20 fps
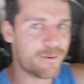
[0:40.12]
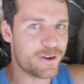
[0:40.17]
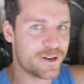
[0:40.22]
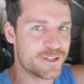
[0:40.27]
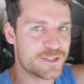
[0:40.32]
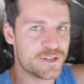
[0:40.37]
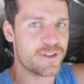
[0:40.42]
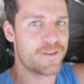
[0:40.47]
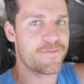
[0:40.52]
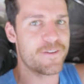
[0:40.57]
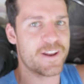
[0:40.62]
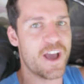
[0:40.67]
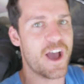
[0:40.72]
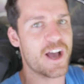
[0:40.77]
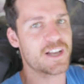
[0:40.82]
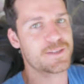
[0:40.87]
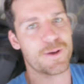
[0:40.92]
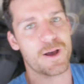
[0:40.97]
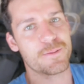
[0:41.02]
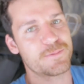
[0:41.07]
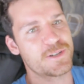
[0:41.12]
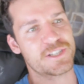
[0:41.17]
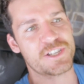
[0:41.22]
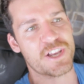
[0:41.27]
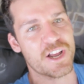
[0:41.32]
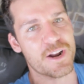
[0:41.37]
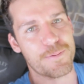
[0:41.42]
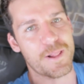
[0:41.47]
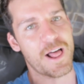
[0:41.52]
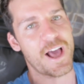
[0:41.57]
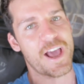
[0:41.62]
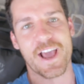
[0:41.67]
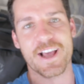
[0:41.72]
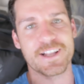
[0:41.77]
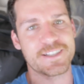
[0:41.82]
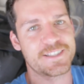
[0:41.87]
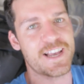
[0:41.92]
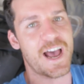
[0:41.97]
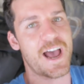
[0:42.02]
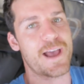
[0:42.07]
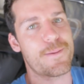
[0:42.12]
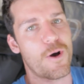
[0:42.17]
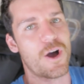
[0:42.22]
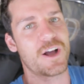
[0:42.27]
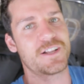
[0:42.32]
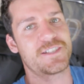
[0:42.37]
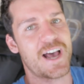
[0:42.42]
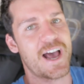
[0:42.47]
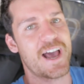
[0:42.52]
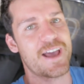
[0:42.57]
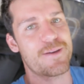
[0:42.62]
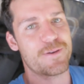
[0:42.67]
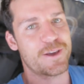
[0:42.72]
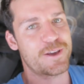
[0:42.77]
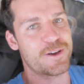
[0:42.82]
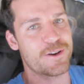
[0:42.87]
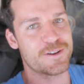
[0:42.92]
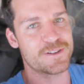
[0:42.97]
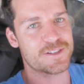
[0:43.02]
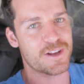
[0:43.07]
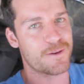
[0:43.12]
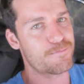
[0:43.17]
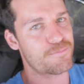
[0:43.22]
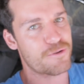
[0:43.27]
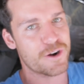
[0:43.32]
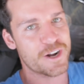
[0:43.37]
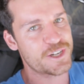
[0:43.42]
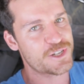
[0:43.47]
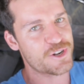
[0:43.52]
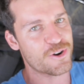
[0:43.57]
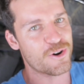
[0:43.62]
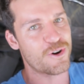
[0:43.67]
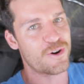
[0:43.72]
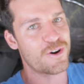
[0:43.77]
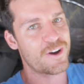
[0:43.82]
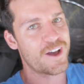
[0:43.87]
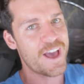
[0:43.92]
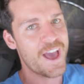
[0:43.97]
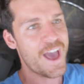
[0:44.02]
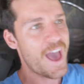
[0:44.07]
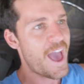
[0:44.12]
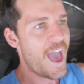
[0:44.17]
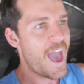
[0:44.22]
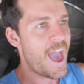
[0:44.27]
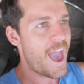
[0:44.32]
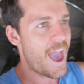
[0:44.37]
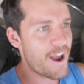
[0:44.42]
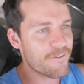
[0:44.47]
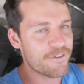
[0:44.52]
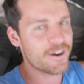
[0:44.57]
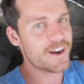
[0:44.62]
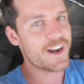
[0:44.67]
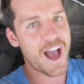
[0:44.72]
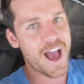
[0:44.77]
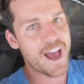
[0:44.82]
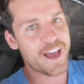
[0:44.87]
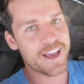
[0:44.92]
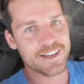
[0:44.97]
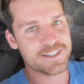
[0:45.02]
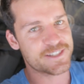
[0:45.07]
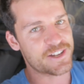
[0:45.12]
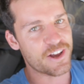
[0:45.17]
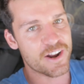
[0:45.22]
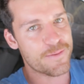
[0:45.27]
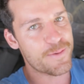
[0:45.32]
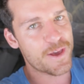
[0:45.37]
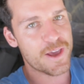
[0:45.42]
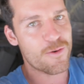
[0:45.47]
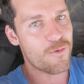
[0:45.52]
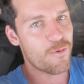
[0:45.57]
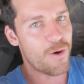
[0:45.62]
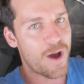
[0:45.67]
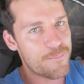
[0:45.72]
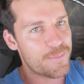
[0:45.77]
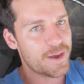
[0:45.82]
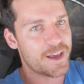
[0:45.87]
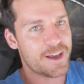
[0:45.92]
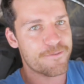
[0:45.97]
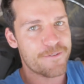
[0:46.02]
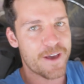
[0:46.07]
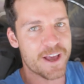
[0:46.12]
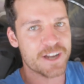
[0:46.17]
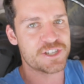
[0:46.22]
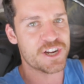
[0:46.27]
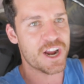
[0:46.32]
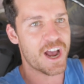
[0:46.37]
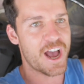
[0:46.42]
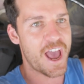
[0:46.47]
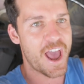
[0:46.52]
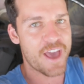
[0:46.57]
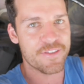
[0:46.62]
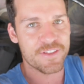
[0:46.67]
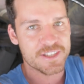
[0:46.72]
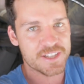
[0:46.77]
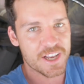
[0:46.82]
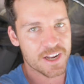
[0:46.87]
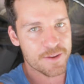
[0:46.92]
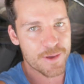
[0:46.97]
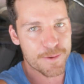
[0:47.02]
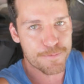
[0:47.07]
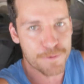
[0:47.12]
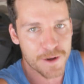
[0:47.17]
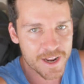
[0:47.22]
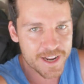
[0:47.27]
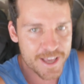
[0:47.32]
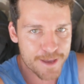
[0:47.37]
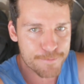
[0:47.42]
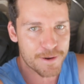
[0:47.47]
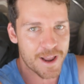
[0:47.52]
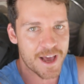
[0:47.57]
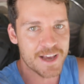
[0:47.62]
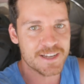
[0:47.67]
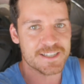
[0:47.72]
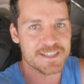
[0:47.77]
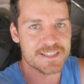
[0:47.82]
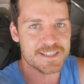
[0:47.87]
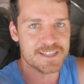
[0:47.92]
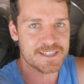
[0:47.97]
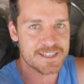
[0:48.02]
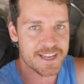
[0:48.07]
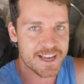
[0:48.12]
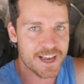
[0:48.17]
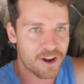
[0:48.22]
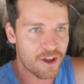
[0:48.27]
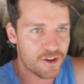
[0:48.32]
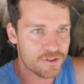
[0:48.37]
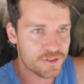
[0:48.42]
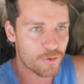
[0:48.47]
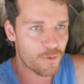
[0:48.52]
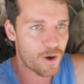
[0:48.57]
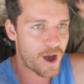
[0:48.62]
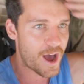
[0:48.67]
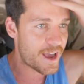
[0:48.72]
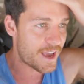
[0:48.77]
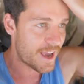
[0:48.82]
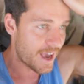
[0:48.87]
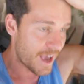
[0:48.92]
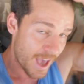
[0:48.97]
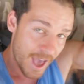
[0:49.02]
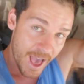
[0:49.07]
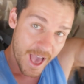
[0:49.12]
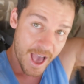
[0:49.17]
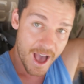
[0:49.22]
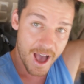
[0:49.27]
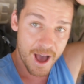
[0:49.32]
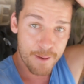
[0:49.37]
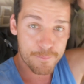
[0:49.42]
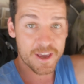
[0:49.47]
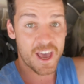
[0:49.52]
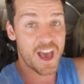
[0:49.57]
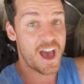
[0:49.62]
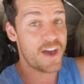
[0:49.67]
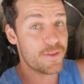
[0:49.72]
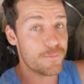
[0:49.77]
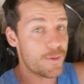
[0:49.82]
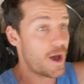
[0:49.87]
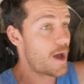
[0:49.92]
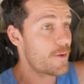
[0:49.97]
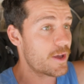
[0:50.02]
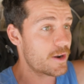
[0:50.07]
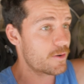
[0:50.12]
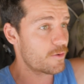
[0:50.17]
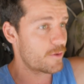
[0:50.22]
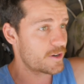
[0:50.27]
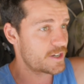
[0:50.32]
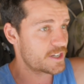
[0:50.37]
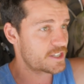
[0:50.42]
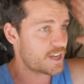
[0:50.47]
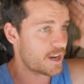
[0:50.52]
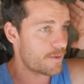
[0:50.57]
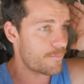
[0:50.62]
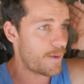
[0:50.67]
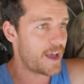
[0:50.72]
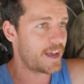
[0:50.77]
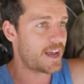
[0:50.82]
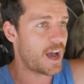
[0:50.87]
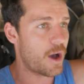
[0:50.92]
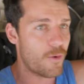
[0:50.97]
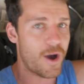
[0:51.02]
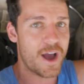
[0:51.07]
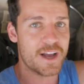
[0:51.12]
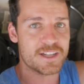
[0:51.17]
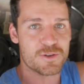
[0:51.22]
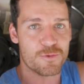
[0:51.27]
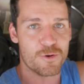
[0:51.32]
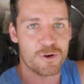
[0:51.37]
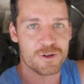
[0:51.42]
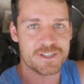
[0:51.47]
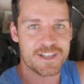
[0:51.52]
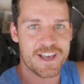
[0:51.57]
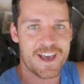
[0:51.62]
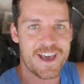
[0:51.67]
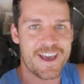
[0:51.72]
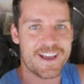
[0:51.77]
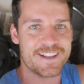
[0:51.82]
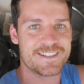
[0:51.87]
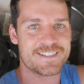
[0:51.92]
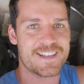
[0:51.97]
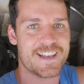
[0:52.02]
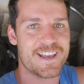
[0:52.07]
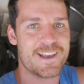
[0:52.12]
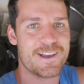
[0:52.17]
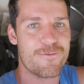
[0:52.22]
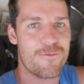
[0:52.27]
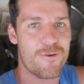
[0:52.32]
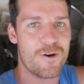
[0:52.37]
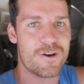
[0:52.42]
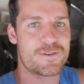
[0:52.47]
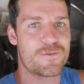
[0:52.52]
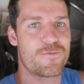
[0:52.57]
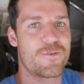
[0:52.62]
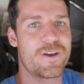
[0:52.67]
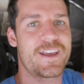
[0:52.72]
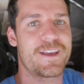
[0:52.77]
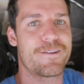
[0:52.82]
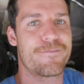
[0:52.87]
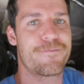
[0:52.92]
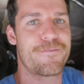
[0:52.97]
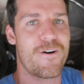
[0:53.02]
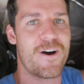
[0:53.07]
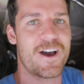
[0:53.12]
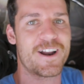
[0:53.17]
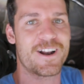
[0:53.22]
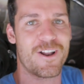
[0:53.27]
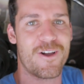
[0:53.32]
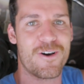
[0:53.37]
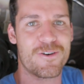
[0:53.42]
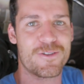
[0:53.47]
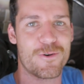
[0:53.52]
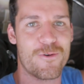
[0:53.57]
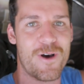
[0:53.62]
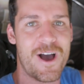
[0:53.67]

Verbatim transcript: I'm going to do the videos, but I'm just going to play it day by day, because I'm pretty sure every day is going to be one big adventure and there's going to be plenty of places to see along the way. Um, but yeah, at the moment, we're just gonna make our way towards there and see what we can find along the